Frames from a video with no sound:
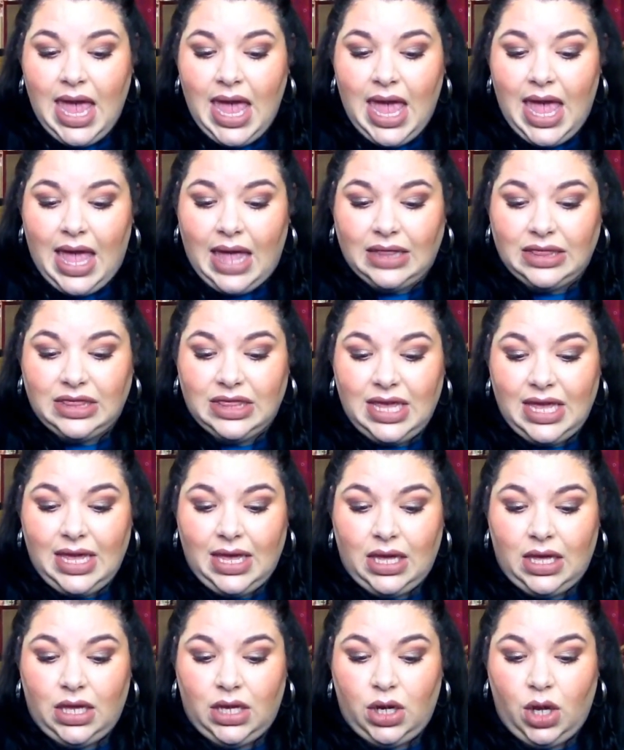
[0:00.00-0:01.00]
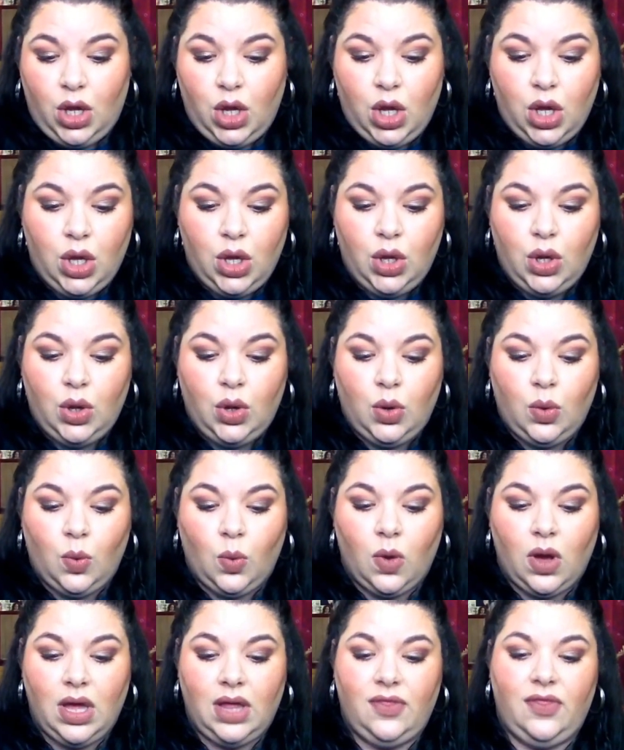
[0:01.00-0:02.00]
And then
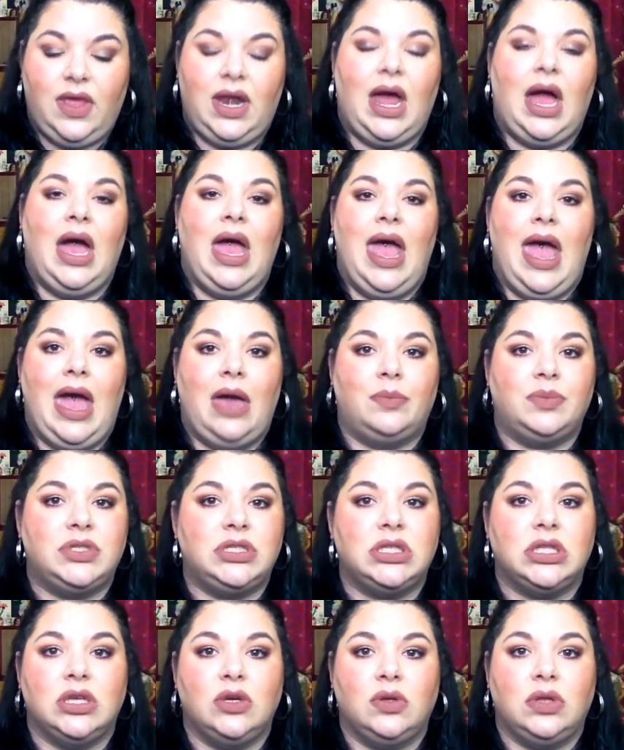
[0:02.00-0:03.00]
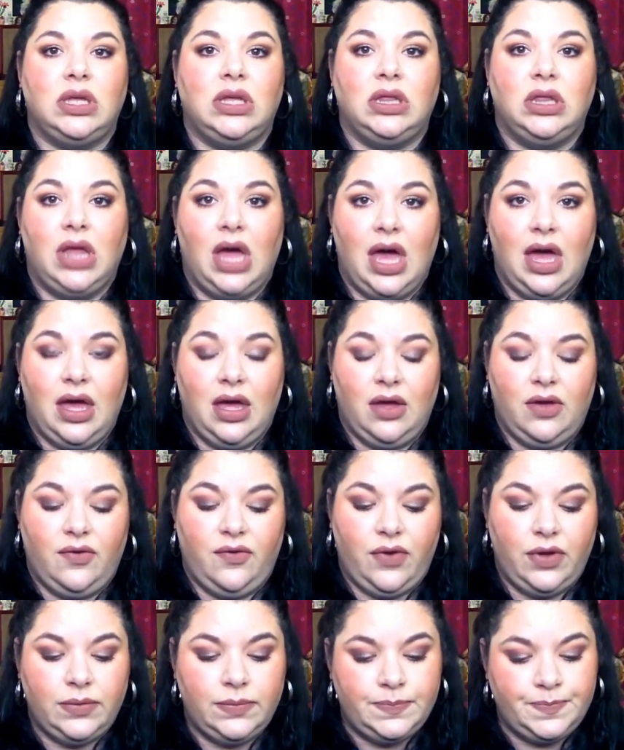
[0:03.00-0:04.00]
one that I absolutely love
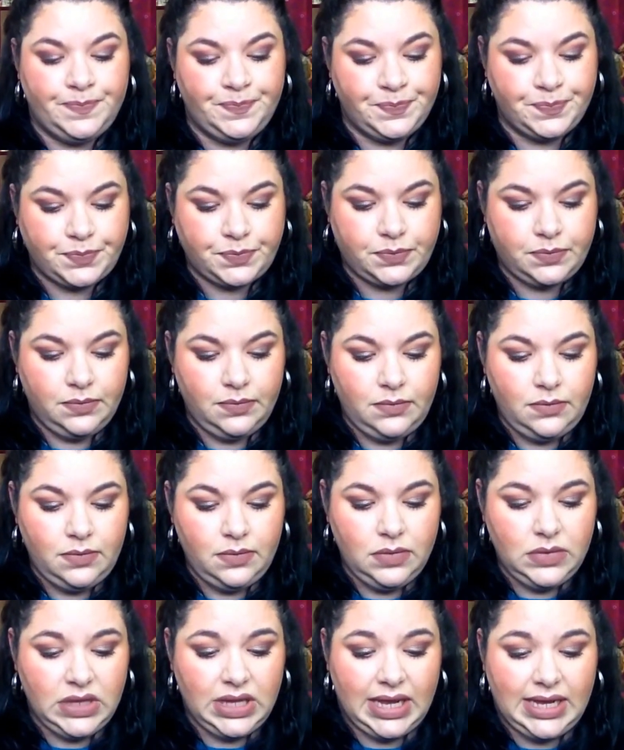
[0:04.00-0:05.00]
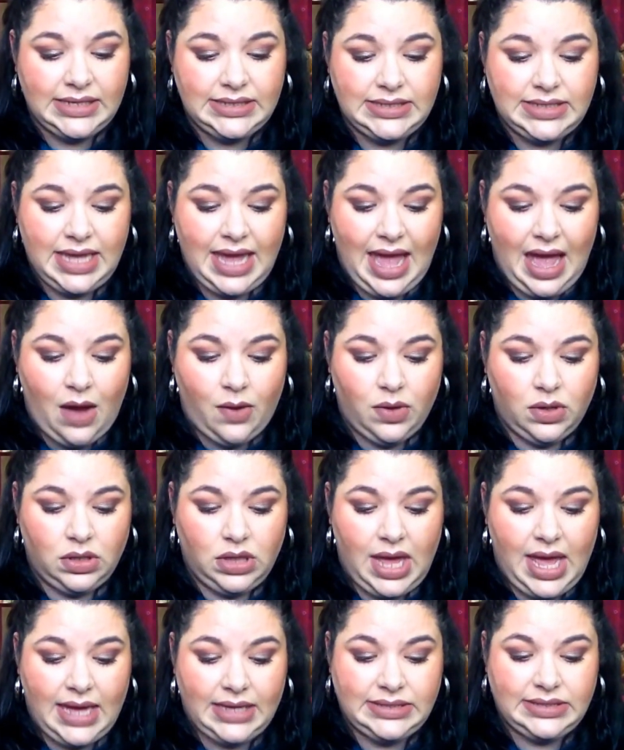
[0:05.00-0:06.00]
is the
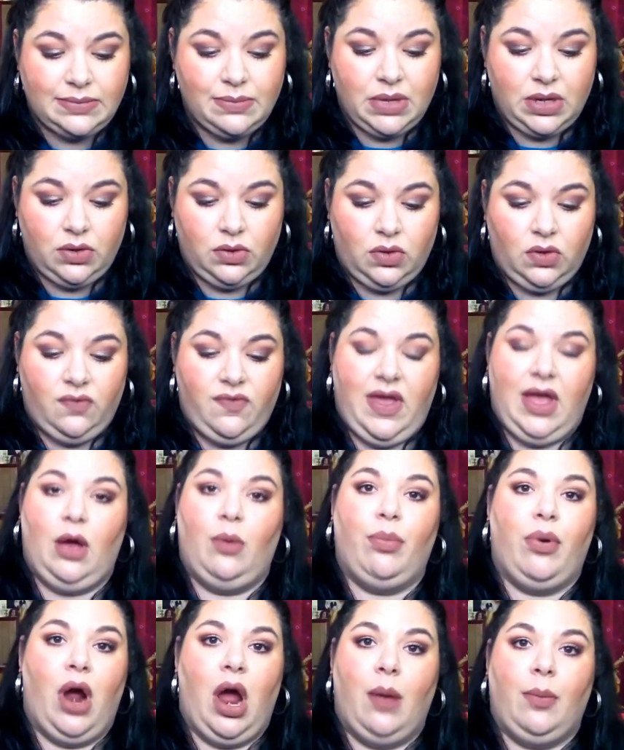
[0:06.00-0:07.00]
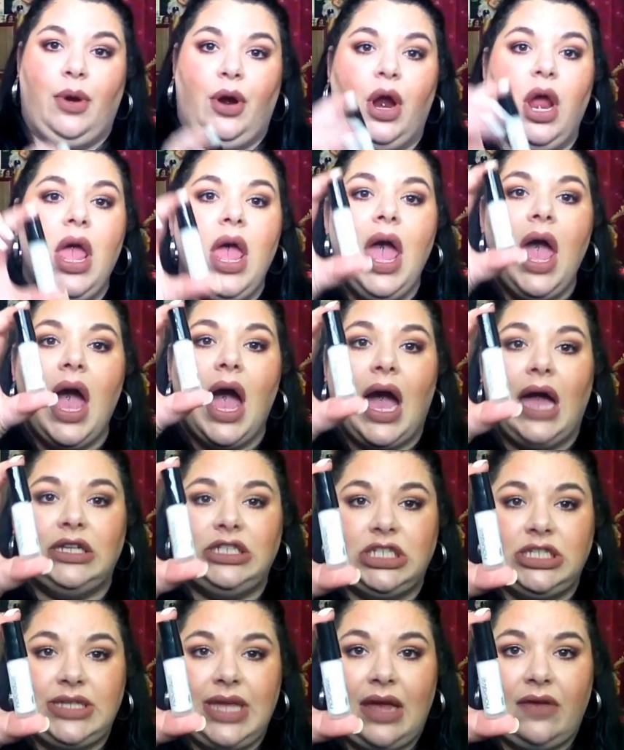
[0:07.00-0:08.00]
Hourglass Mineral Veil Primer. I
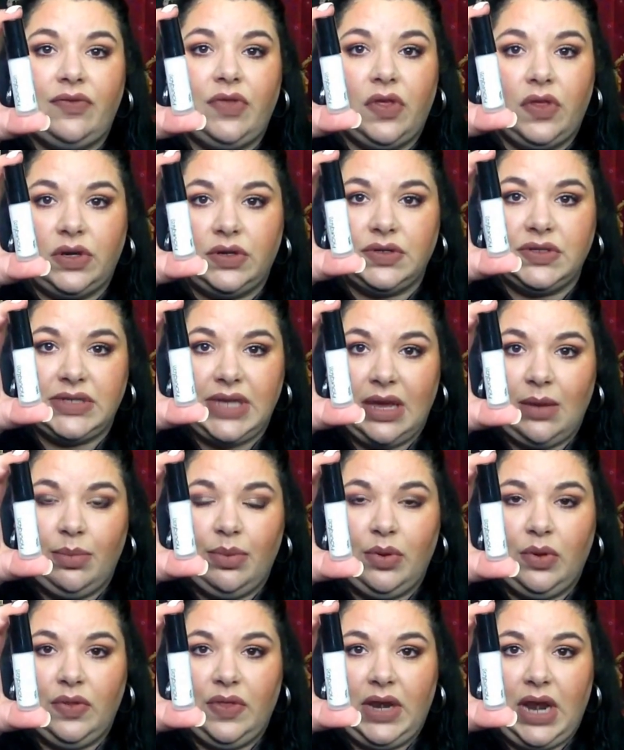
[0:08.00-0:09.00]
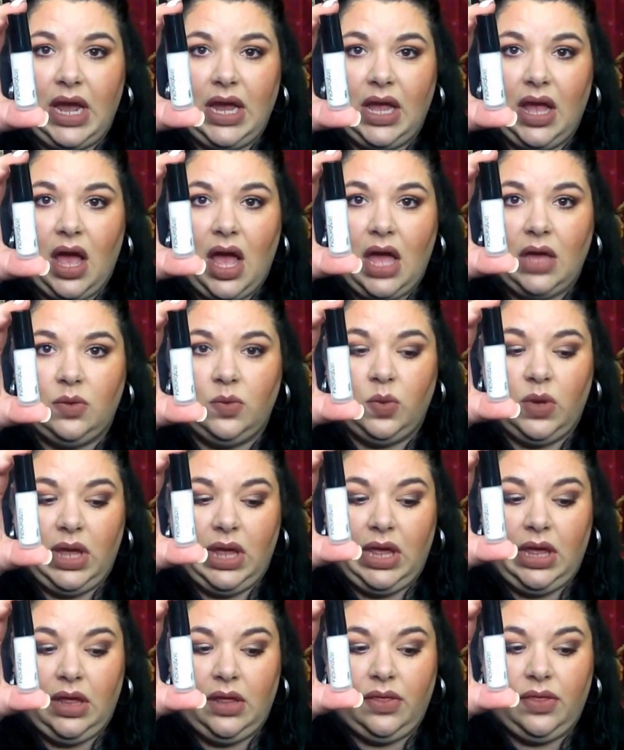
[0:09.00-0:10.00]
just have the little sample that I got
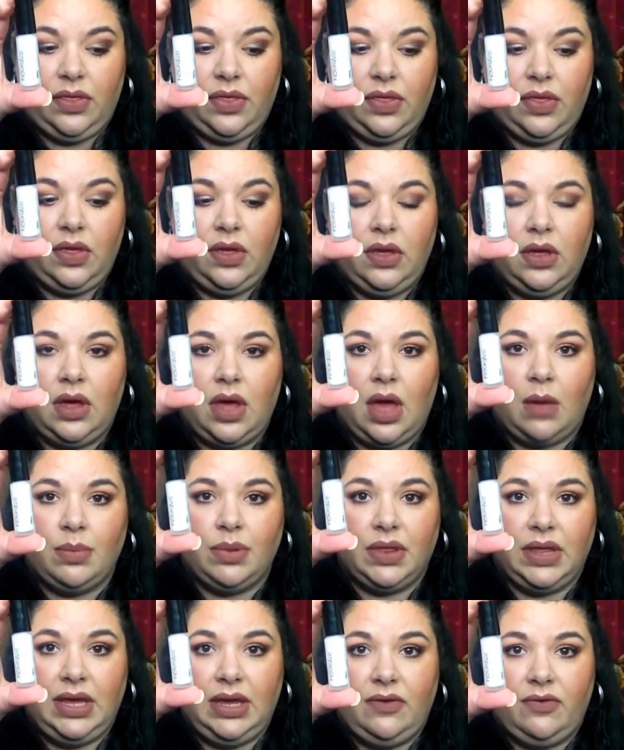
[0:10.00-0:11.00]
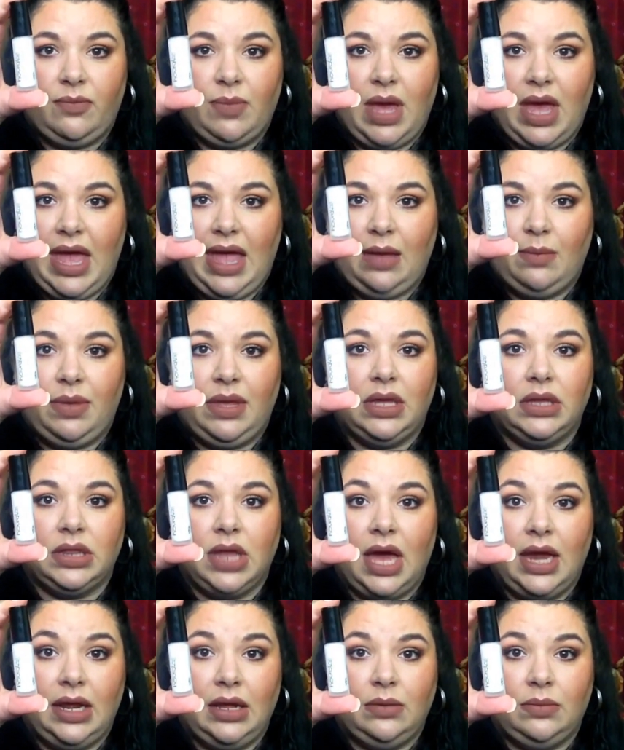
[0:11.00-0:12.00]
with, I believe, my ambient
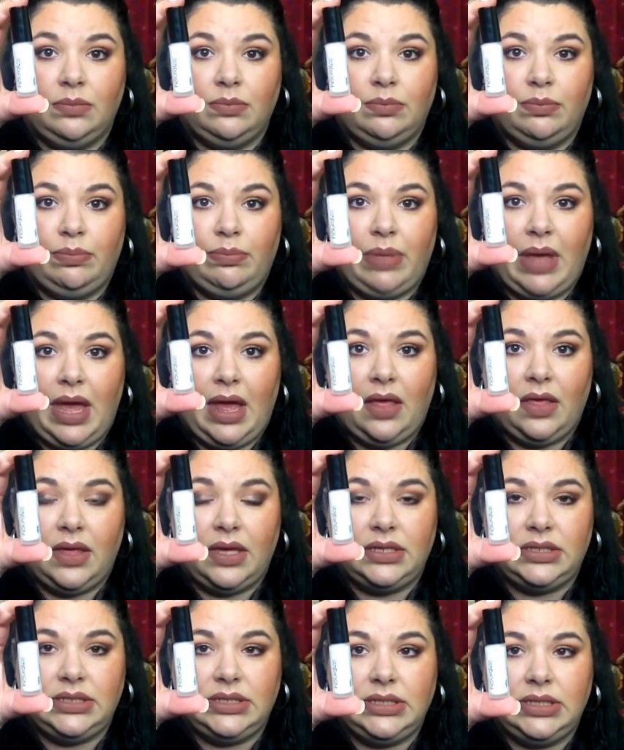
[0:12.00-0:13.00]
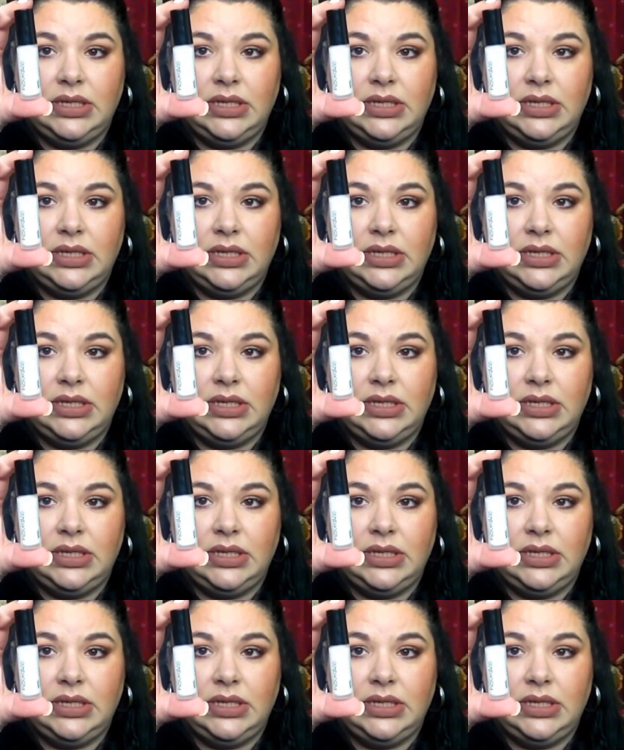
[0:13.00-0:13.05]
lighting palette.